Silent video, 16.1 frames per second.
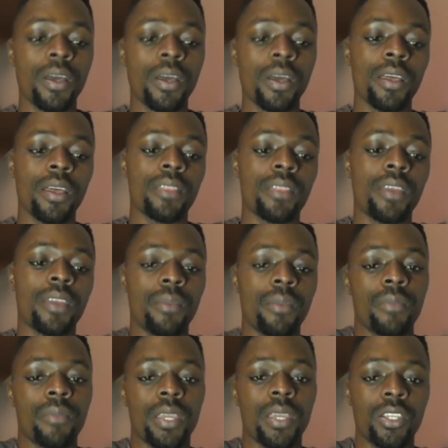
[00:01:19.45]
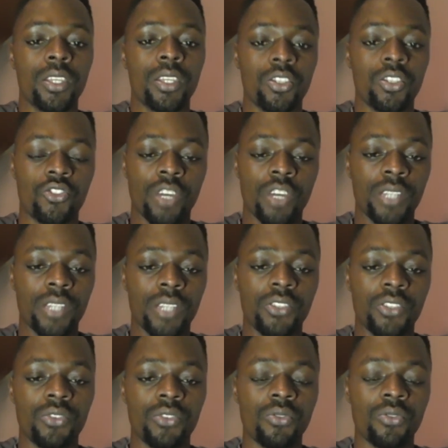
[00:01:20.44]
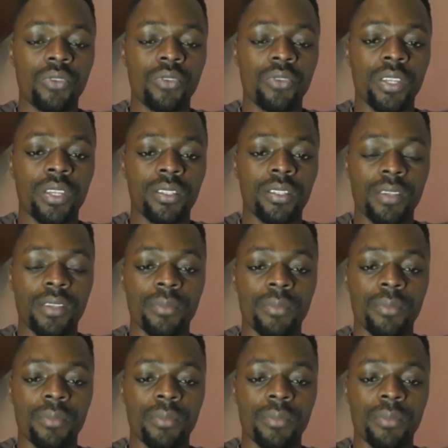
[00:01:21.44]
they may judge you in some